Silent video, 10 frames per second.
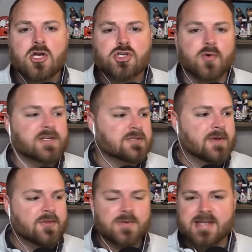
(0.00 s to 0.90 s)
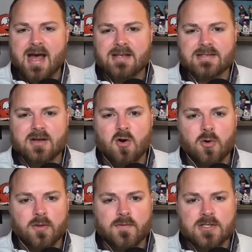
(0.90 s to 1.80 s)
Trey Smith was asked
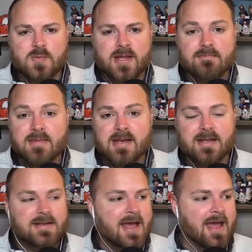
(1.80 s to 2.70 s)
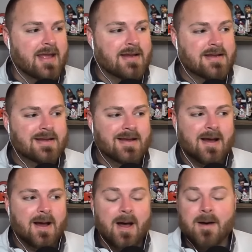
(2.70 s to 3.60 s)
earlier this week in Media Day, you
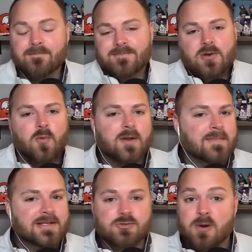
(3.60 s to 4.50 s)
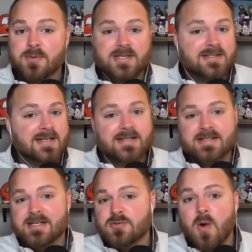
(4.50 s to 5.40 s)
know, what it means to represent
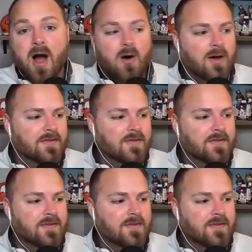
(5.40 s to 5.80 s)
Tennessee as well.